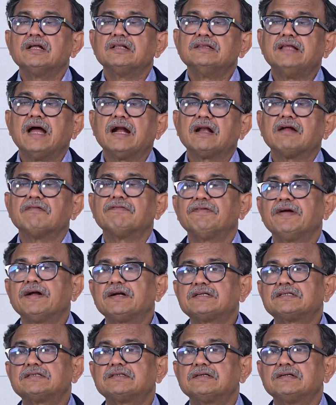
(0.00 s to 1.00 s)
That
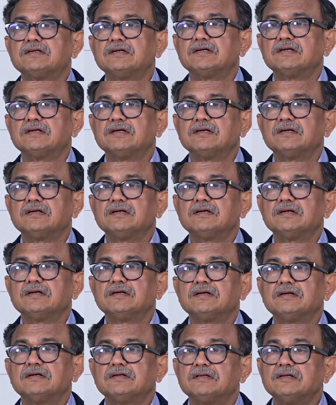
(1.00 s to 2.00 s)
affects
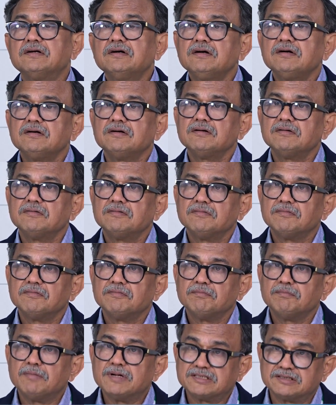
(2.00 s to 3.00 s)
the
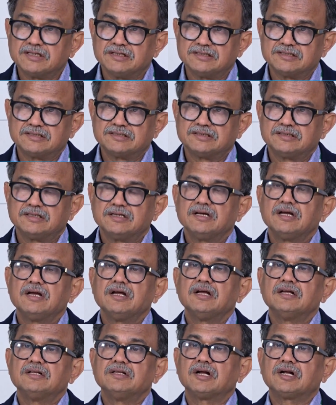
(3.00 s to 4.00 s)
muscles,
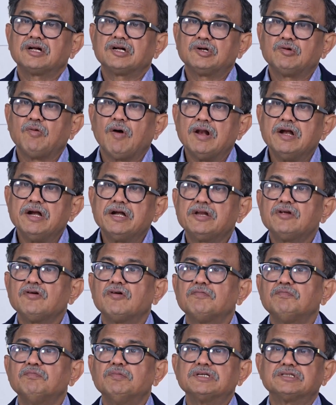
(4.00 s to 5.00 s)
the quality
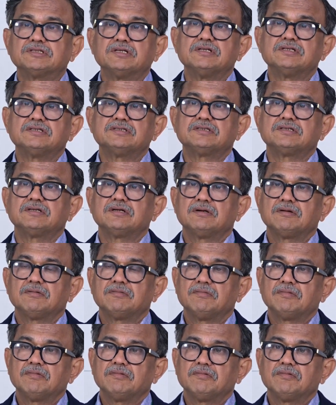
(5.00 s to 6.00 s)
of muscles,
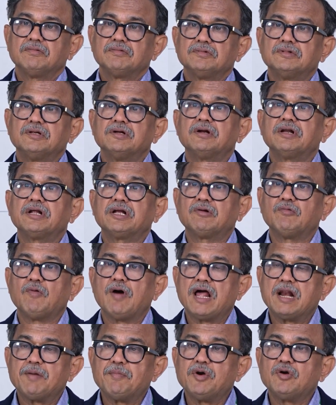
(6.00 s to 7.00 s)
the
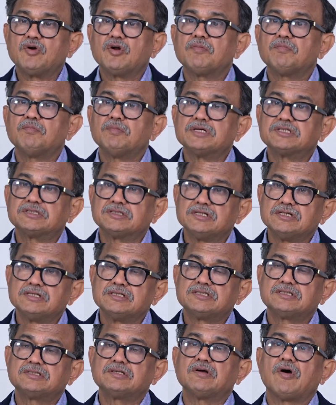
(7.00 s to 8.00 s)
requirement of
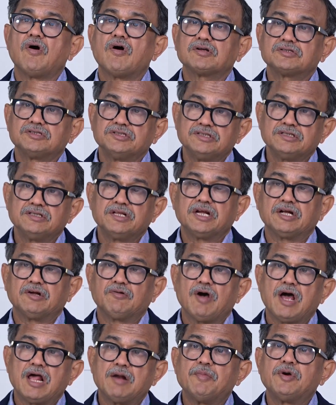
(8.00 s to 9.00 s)
muscles, oxygen
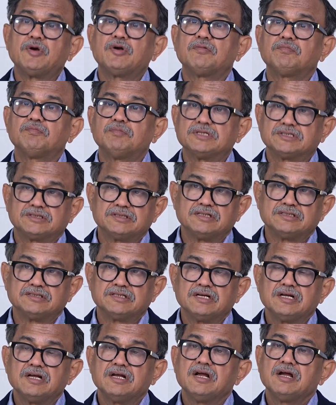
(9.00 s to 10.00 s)
requirement of
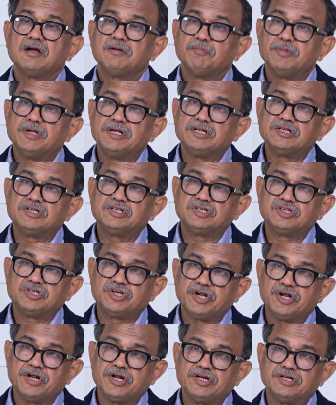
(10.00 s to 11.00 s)
muscles being
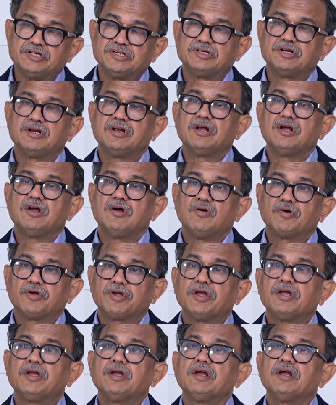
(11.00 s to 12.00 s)
changed.
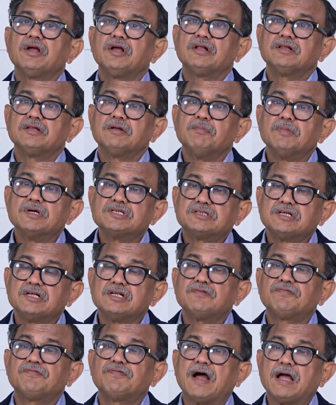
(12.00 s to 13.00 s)
The
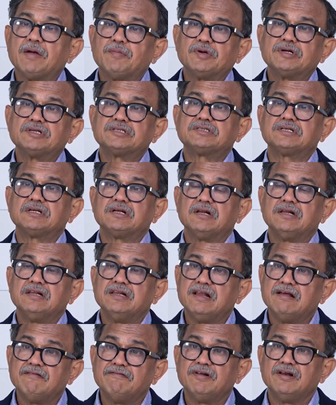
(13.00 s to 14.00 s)
muscle fibers
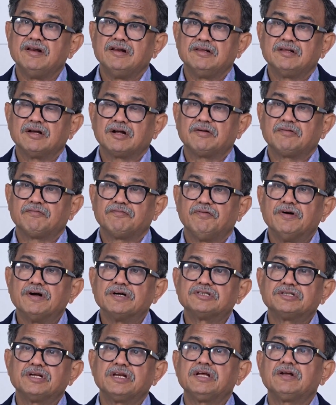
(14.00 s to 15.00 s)
level, the
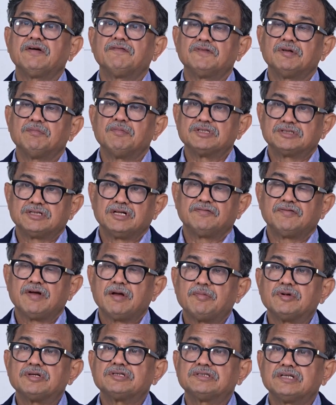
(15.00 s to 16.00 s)
functioning of the muscle
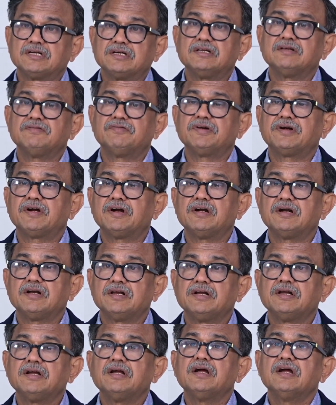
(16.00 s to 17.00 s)
fibers
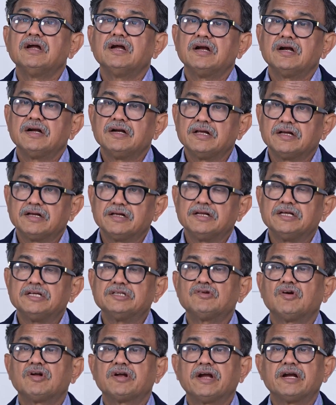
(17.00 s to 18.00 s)
significantly decrease
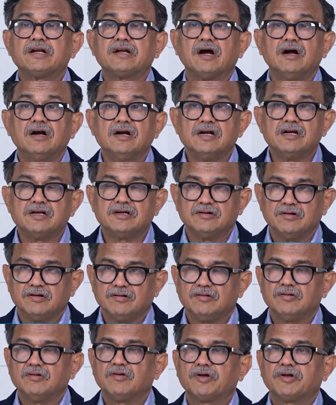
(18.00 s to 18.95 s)
or get altered.